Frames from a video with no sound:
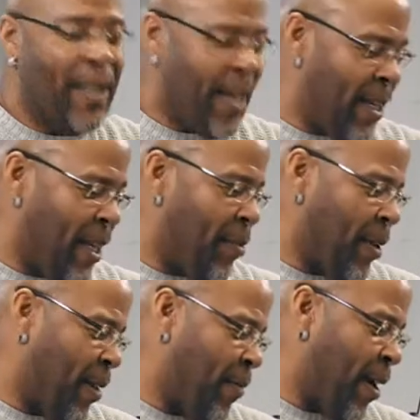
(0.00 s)
and he would
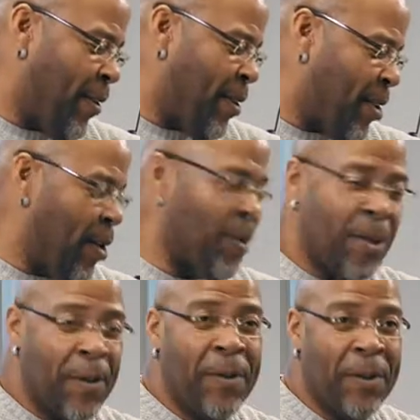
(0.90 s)
hit various
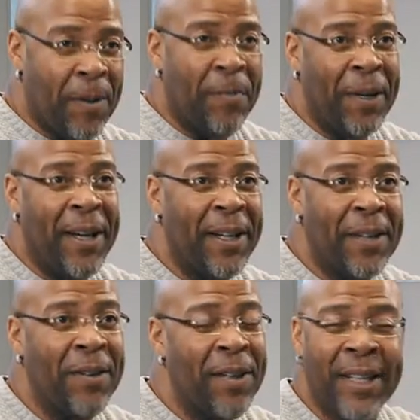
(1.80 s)
notes on the
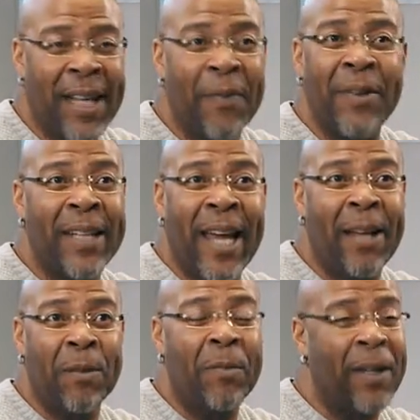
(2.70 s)
piano, and I would
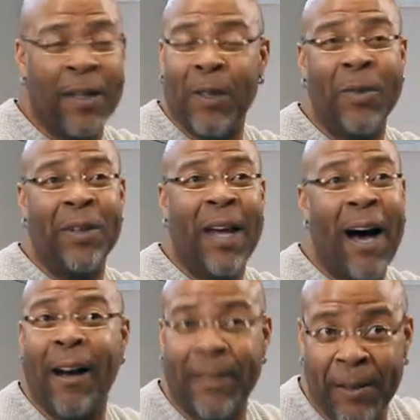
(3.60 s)
name them, including the
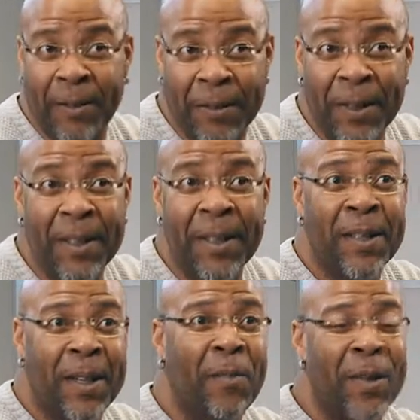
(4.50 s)
octave
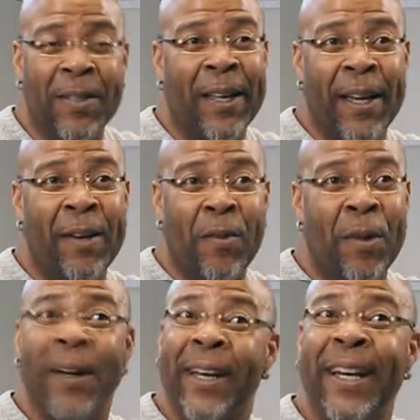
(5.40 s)
in which they
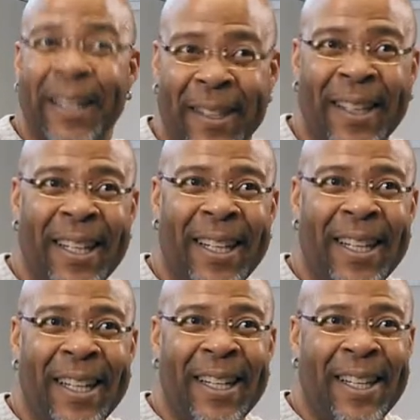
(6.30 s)
were in.
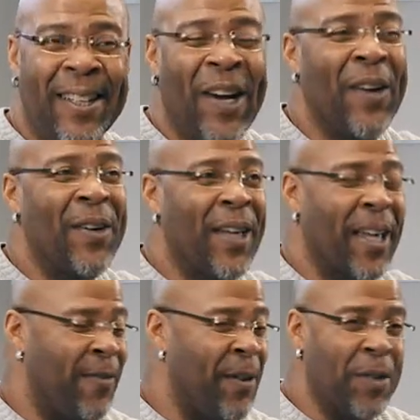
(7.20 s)
You know,
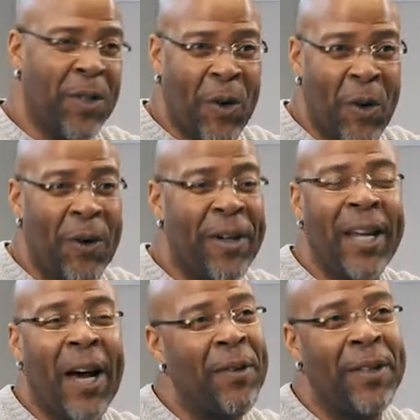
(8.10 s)
if there was a
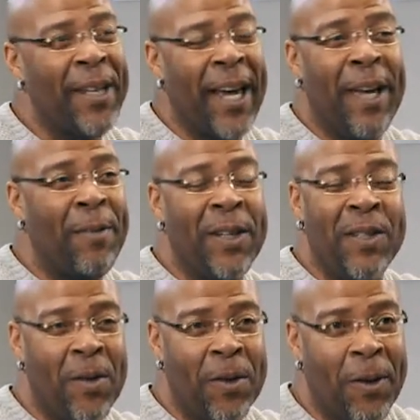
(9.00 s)
chord, I would name
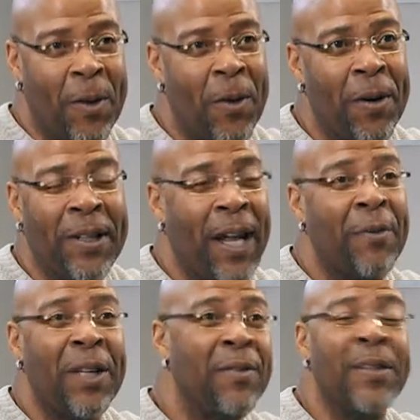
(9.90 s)
each note of the chord, and I
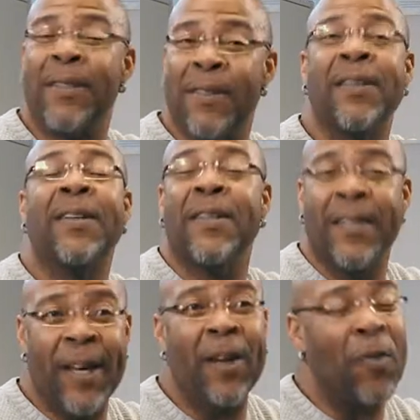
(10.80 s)
would even
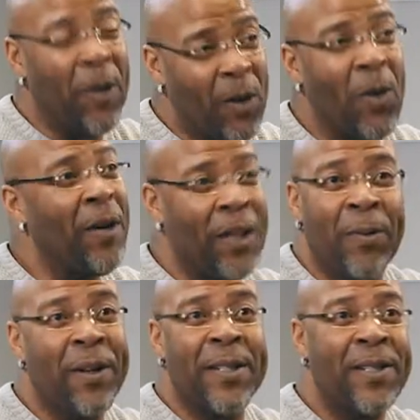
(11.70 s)
tell what chord it
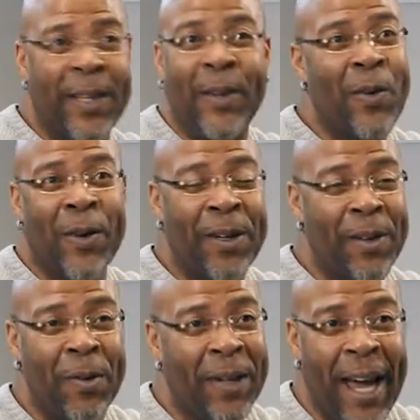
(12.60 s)
was, C chord
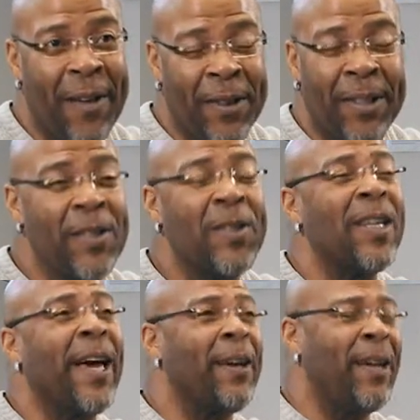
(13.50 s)
or what have you. This is
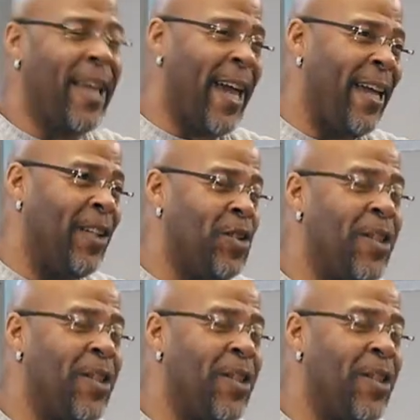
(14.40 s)
like at age